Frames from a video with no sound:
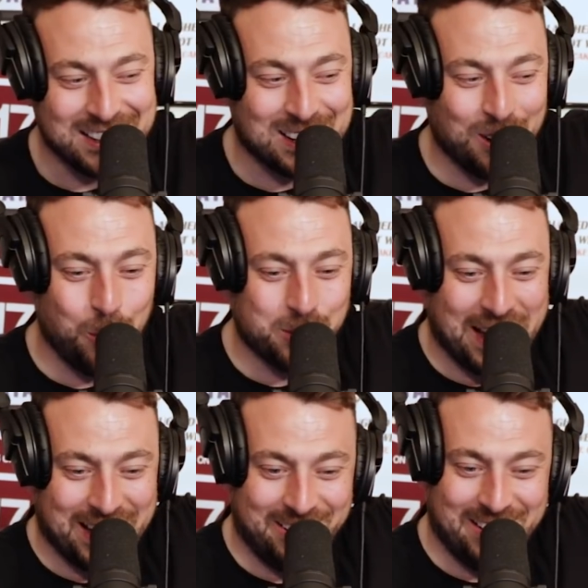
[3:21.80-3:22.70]
the clothes
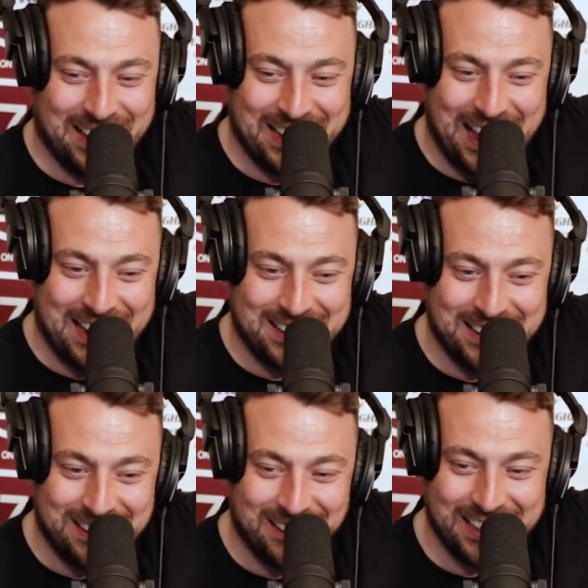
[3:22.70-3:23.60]
hanger that he had,
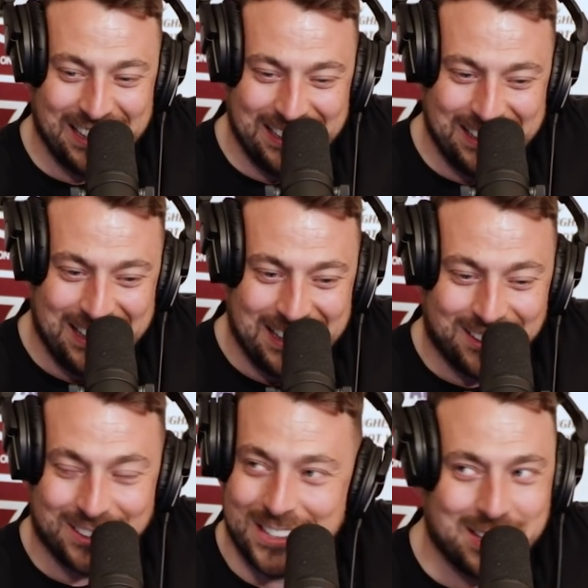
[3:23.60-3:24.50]
right?
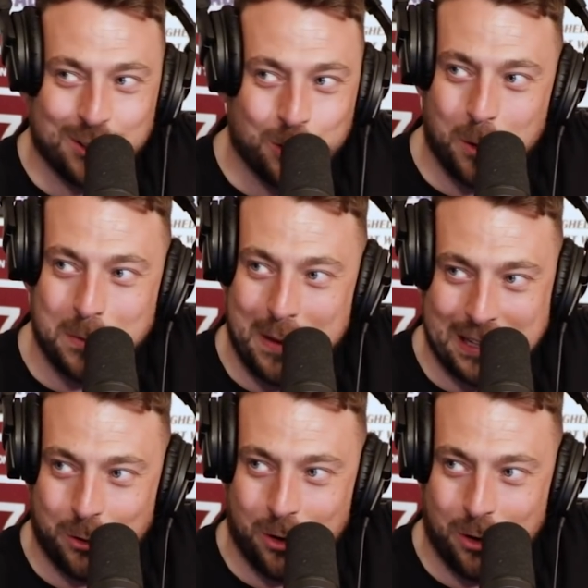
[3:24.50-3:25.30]
Because he couldn't open the back